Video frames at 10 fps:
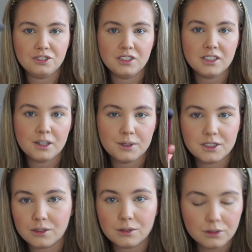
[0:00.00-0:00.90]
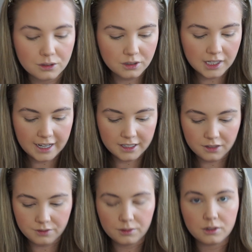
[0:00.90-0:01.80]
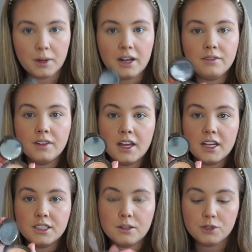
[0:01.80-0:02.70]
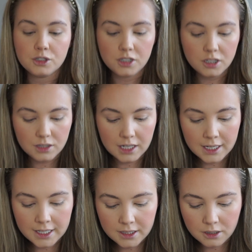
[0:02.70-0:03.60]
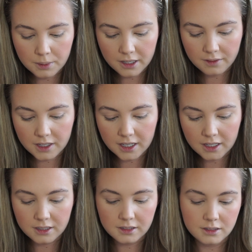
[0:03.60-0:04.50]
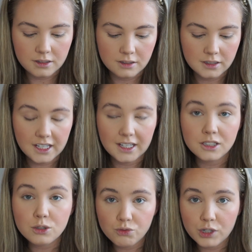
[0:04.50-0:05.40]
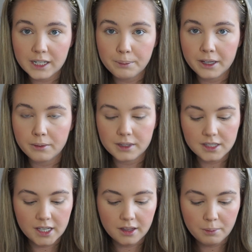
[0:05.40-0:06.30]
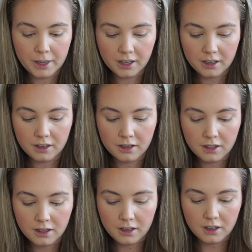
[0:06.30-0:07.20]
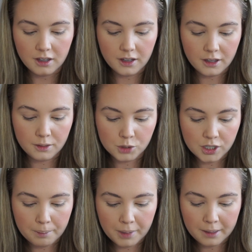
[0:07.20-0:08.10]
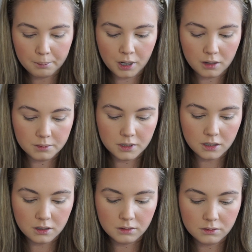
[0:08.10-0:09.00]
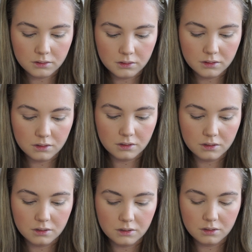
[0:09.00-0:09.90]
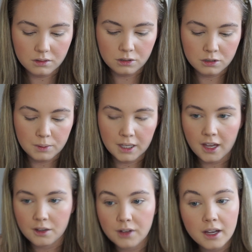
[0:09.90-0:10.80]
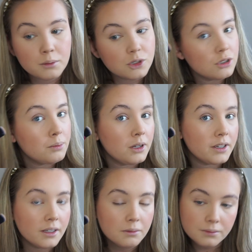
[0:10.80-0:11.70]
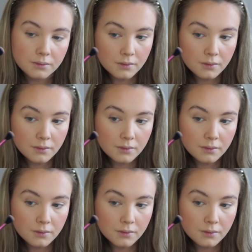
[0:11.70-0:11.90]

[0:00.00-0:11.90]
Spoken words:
I don't know what it's called, all the letters have come off. So I'm just going to use a little bit of this. It is really pigmented, the Becca Champagne Pop, so just be careful how much you're applying.